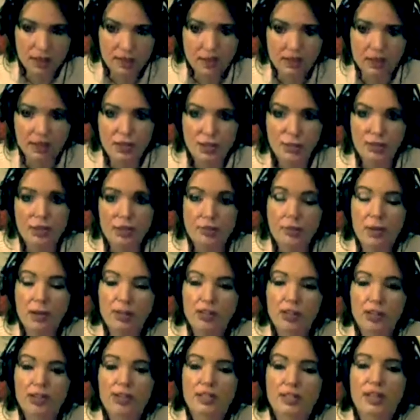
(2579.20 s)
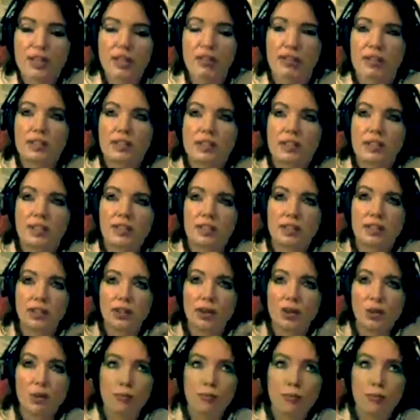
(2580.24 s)
So as much as there is this
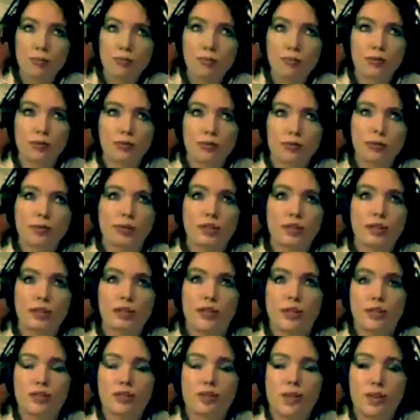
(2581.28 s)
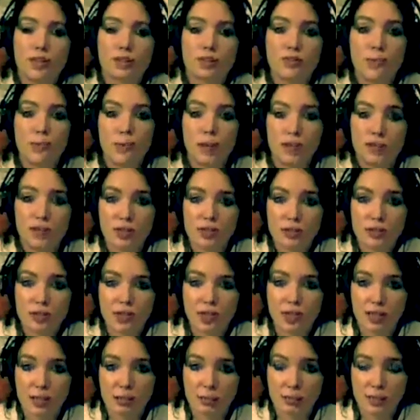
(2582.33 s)
global transformation
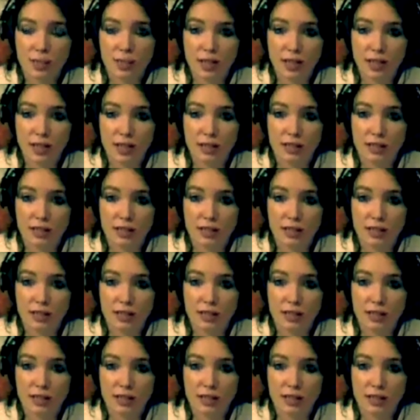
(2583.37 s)
taking place,